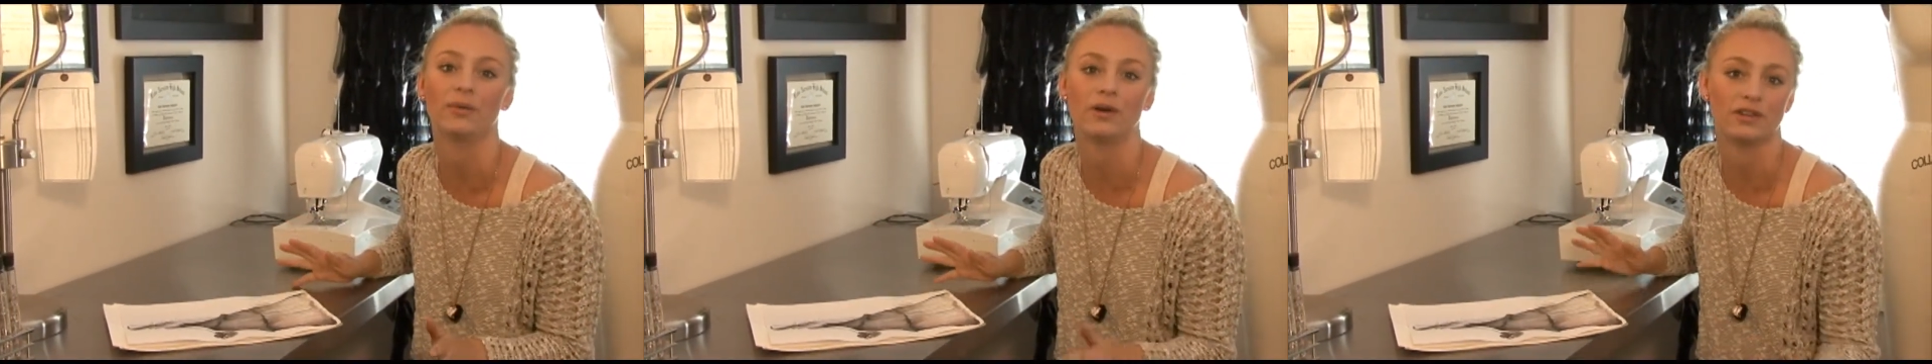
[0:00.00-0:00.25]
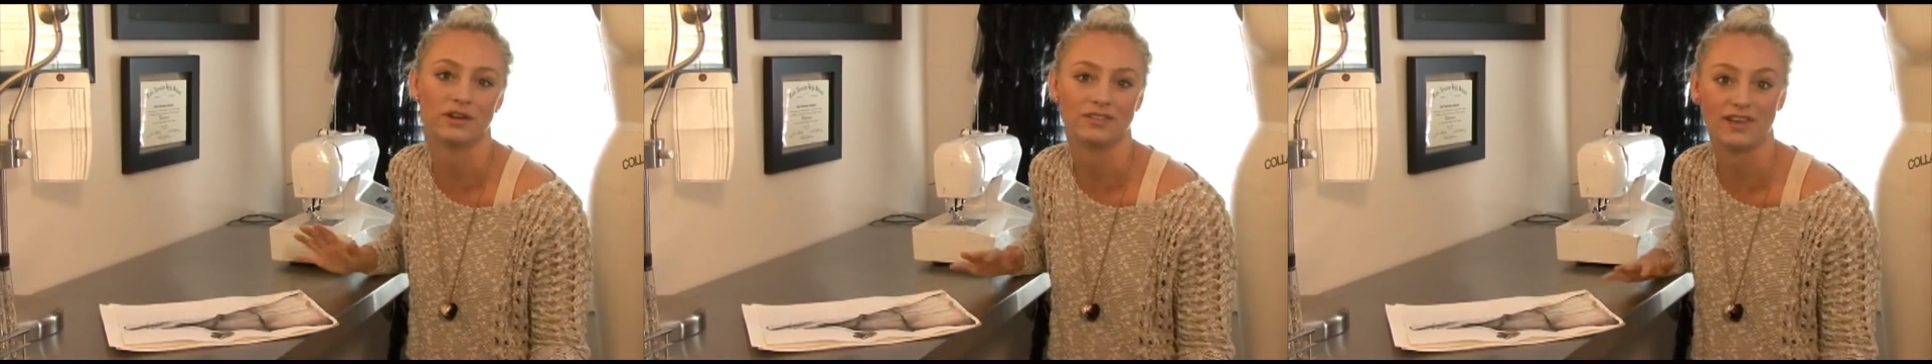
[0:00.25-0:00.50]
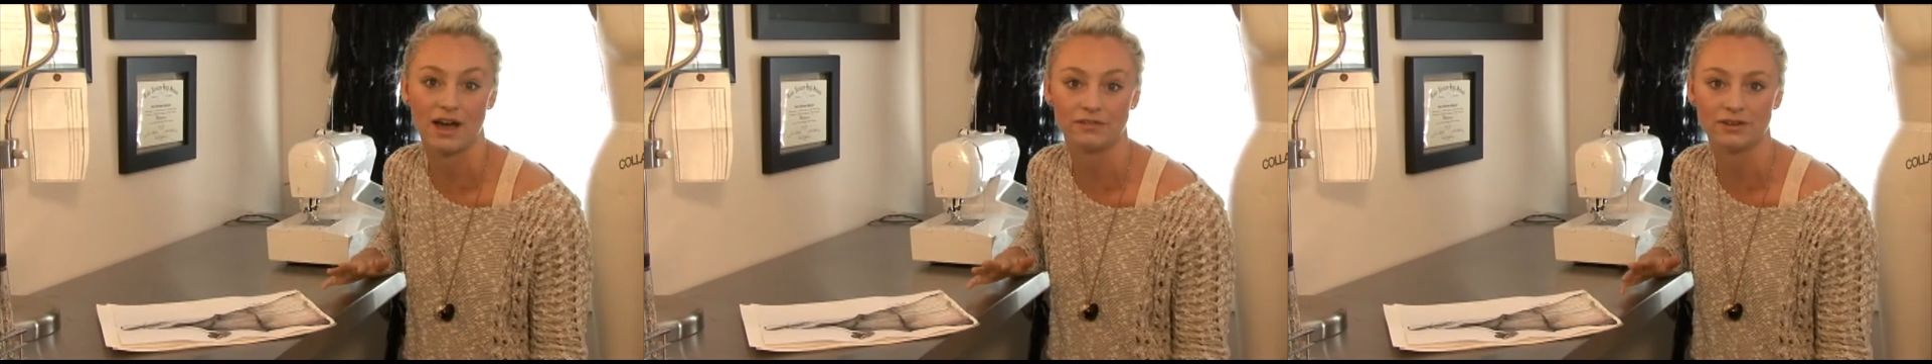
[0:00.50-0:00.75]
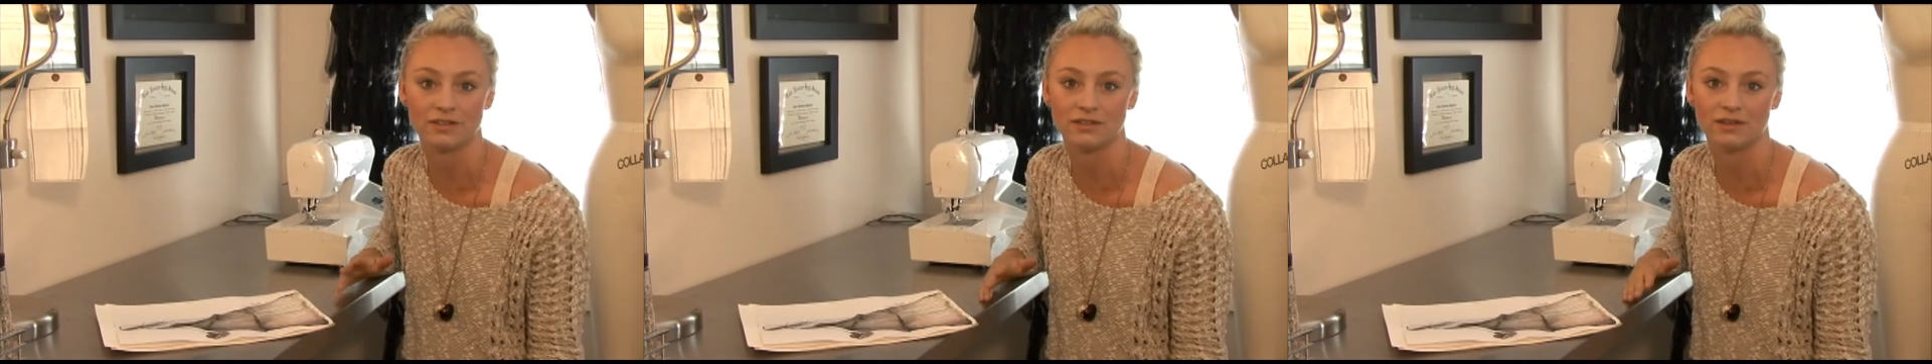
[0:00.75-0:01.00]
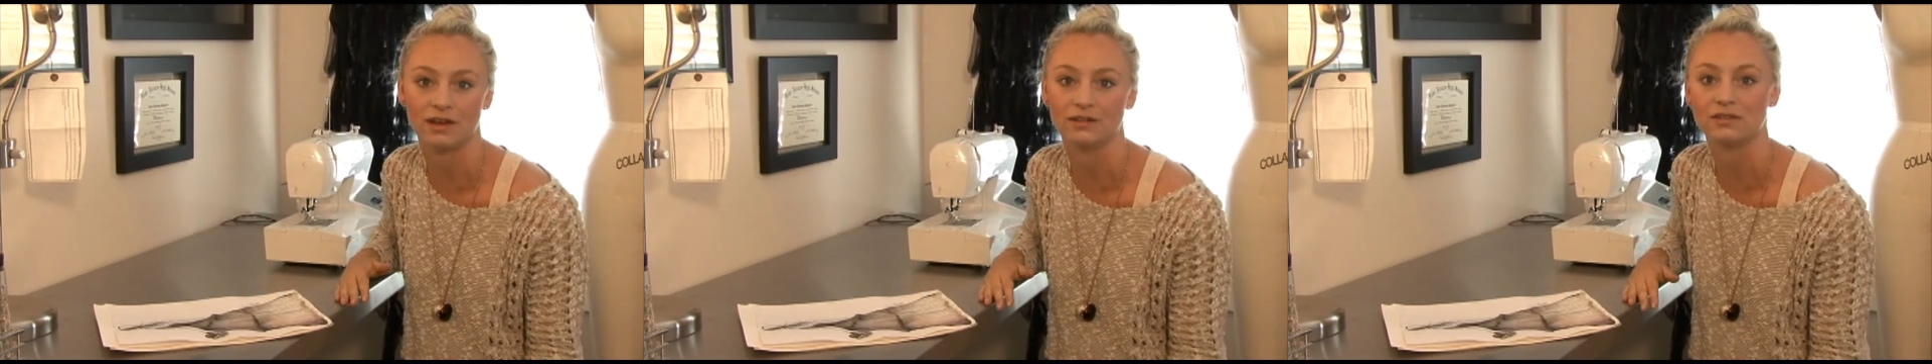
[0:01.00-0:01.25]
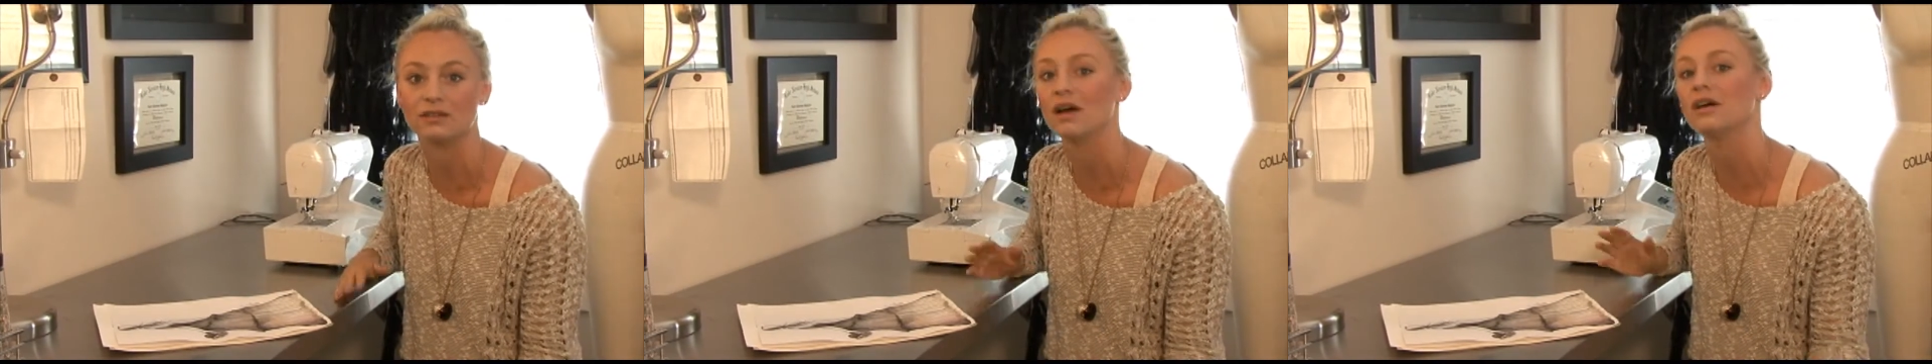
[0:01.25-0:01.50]
whether it's after the
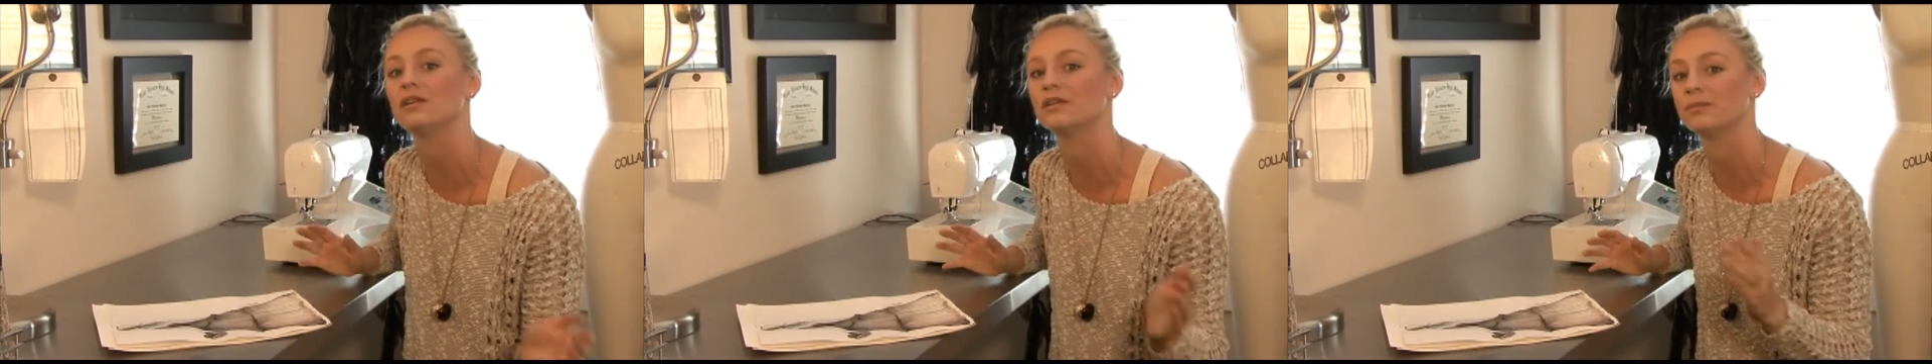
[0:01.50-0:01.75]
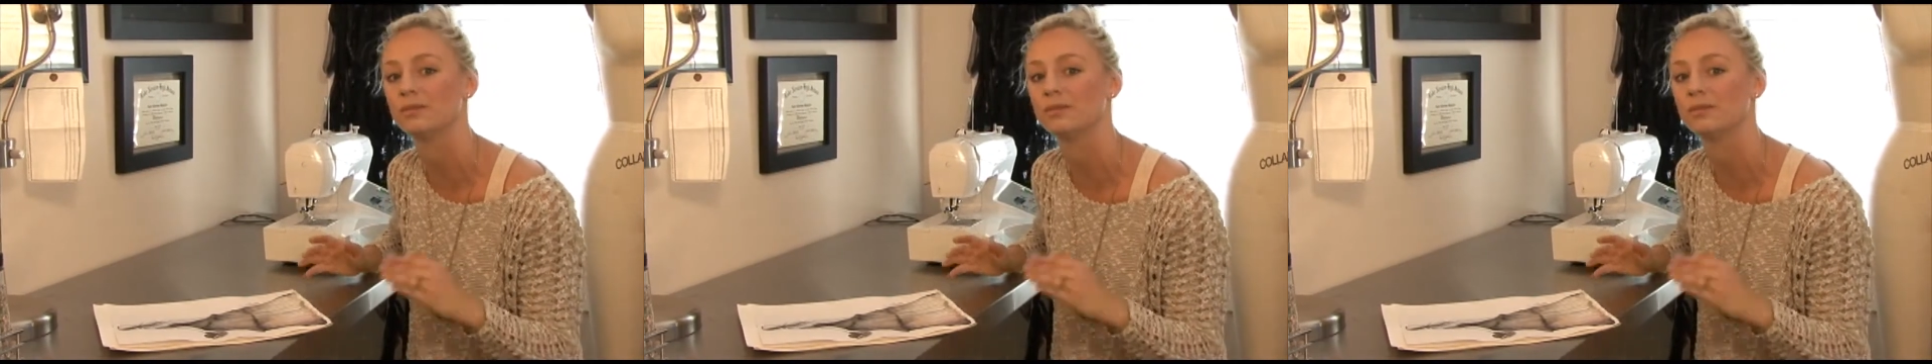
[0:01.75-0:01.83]
design's done or